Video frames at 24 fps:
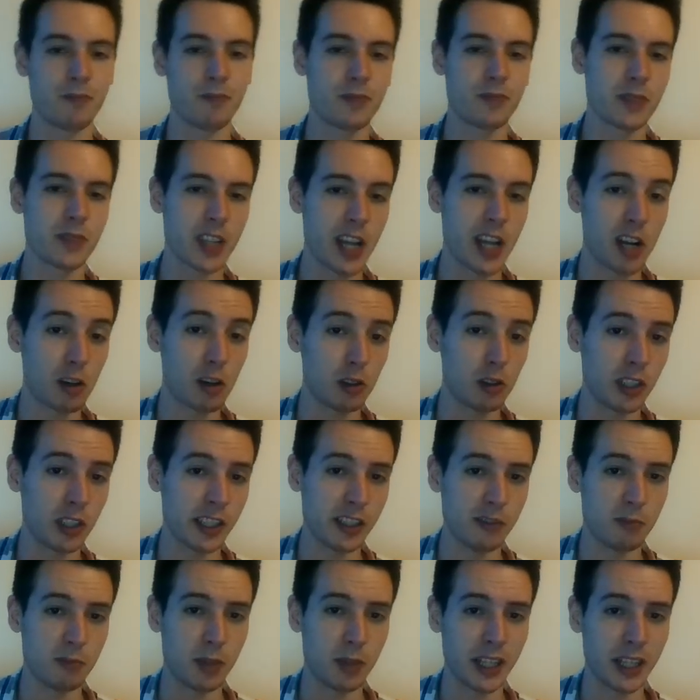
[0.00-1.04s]
Calculating
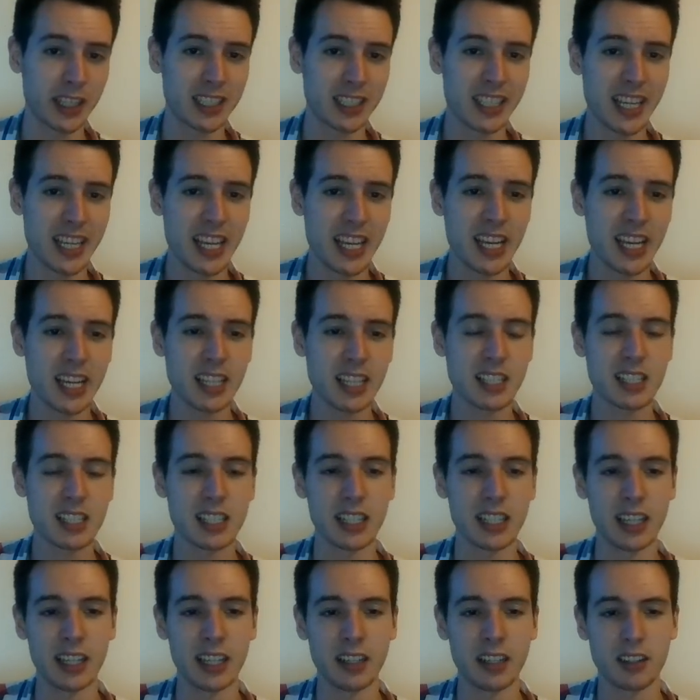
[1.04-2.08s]
if black takes,
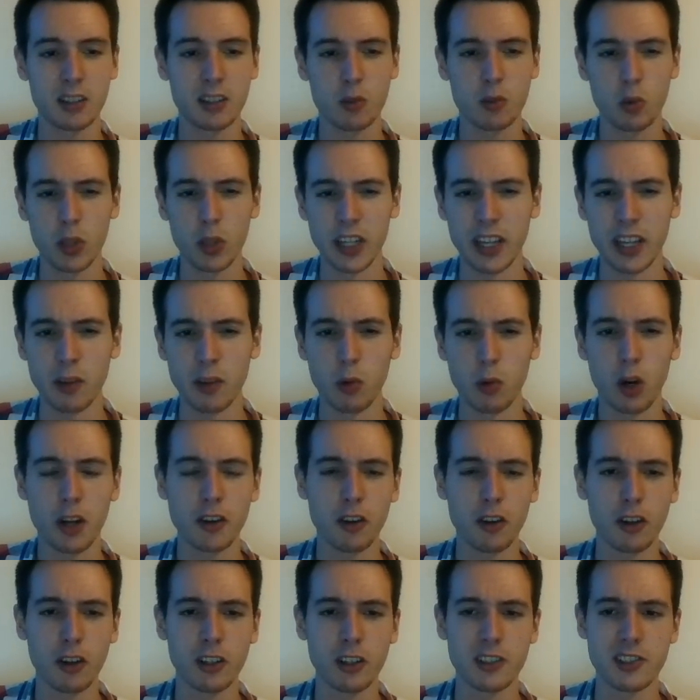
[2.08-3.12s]
and queen a1,
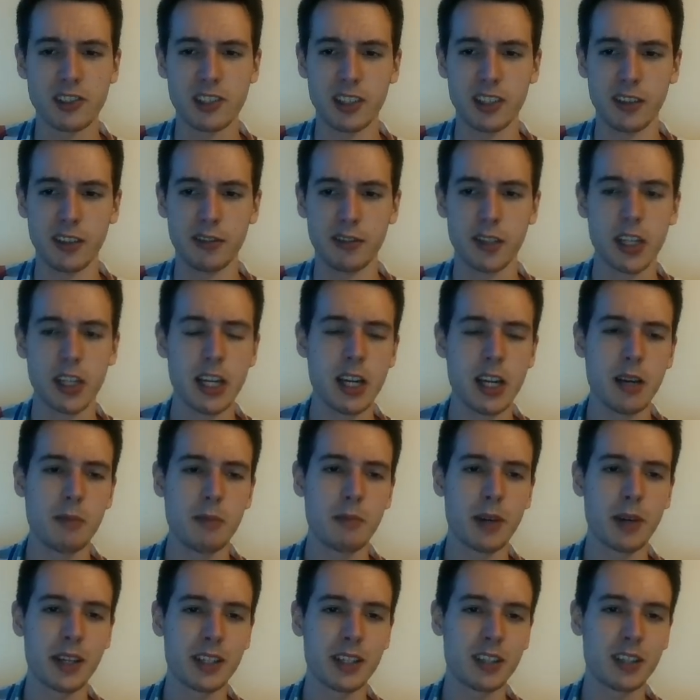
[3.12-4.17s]
all this stuff.
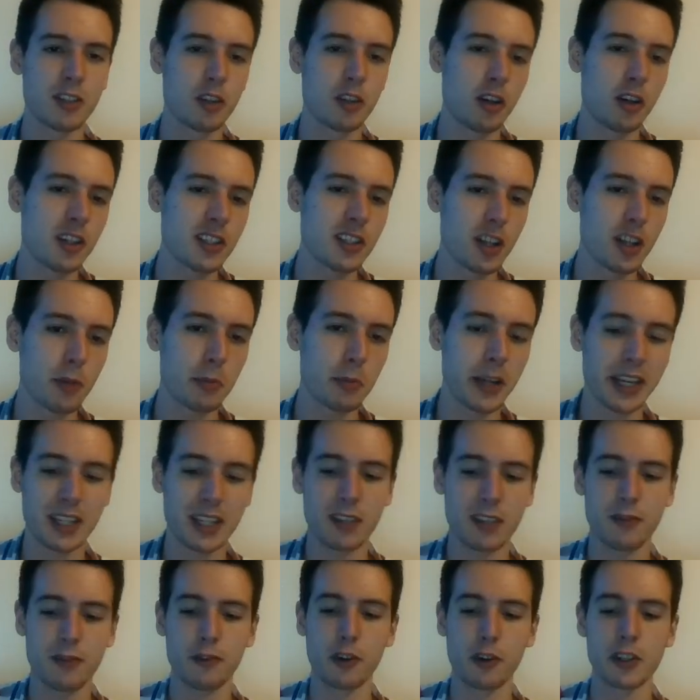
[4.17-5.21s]
But it turns out black
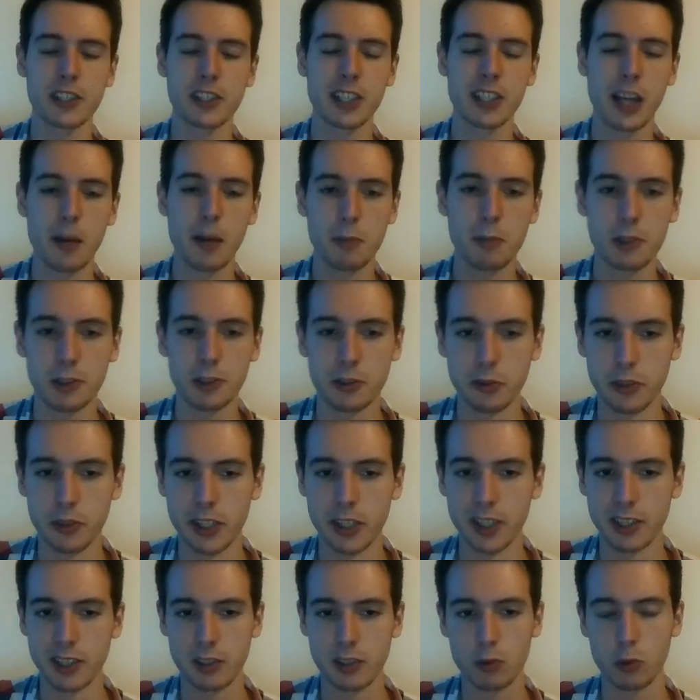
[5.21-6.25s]
can, for example, do
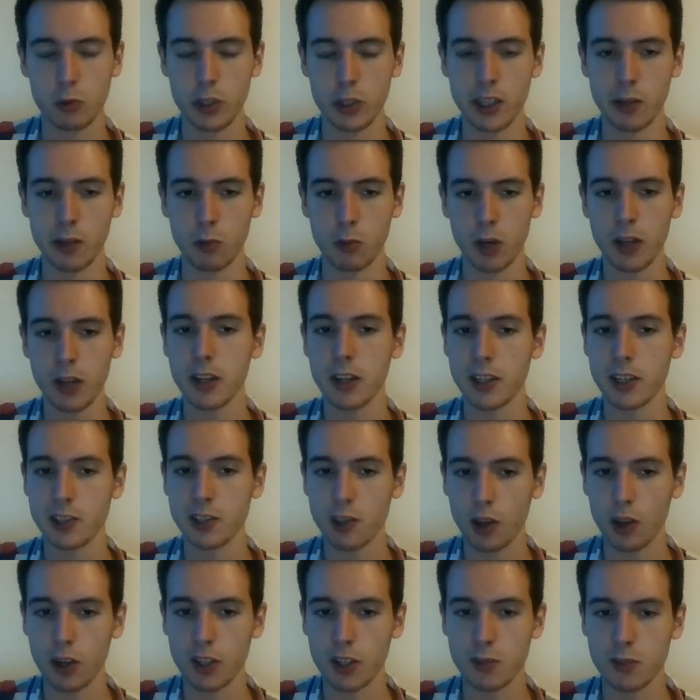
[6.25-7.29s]
this. Queen a1, I
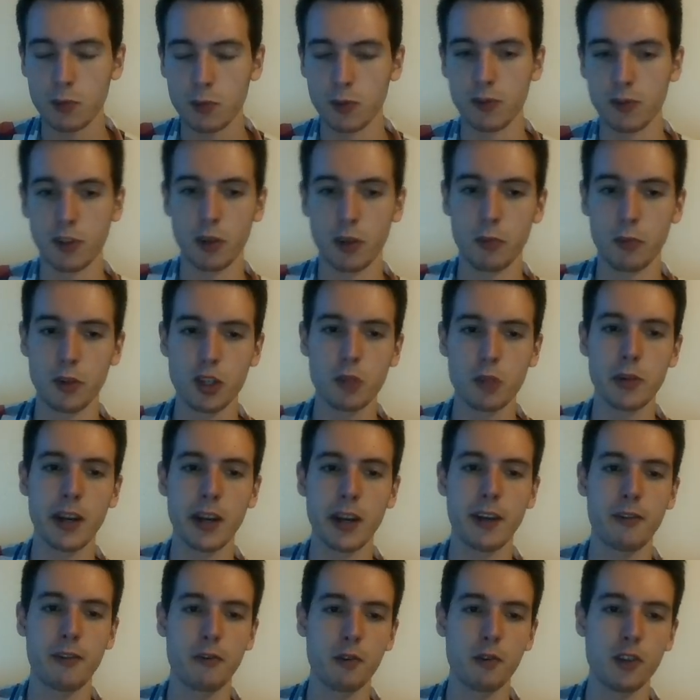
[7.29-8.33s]
saw this move, now bishop
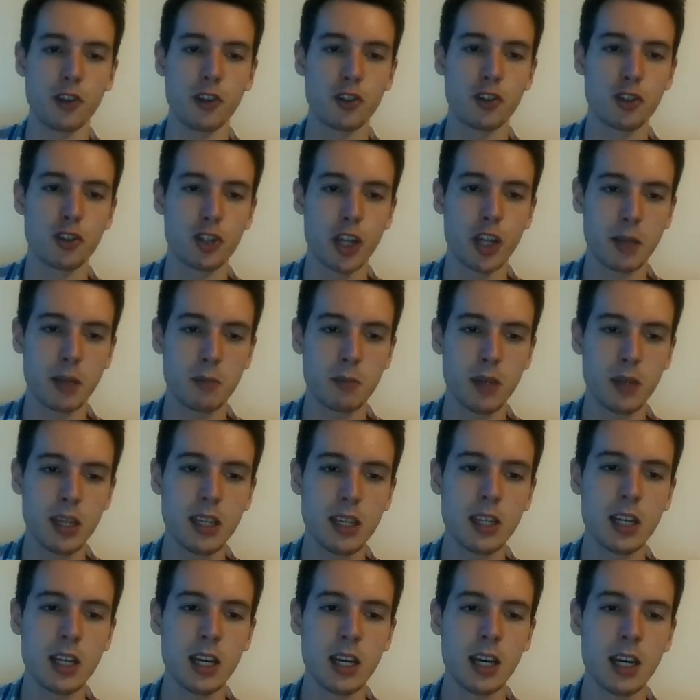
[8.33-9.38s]
a3 is
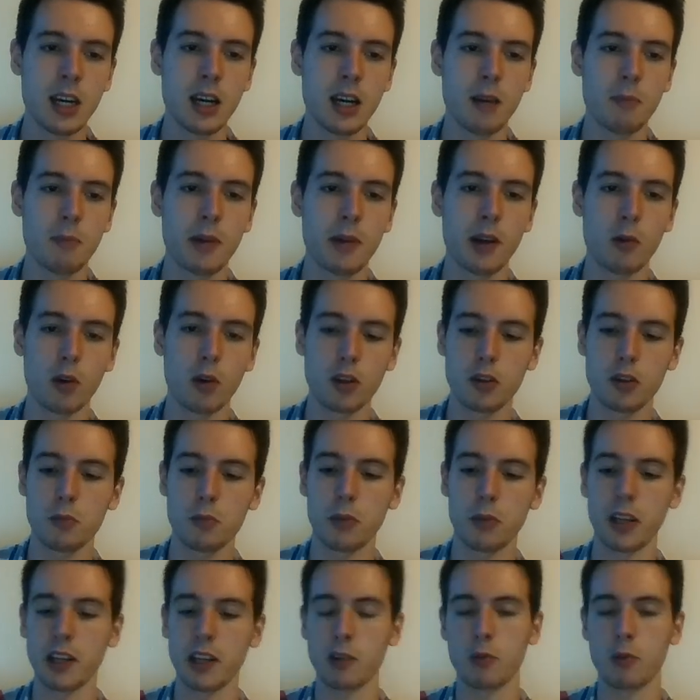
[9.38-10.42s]
checkmate. But I want to
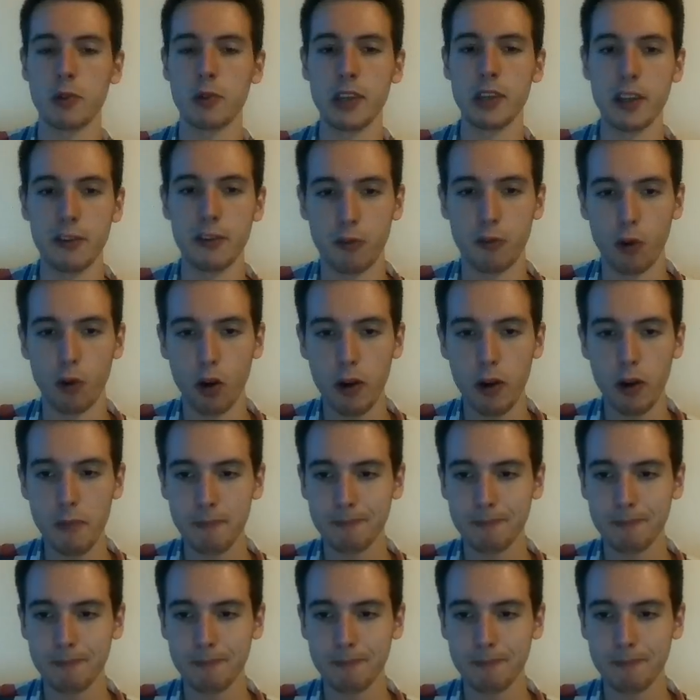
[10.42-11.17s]
play queen f4.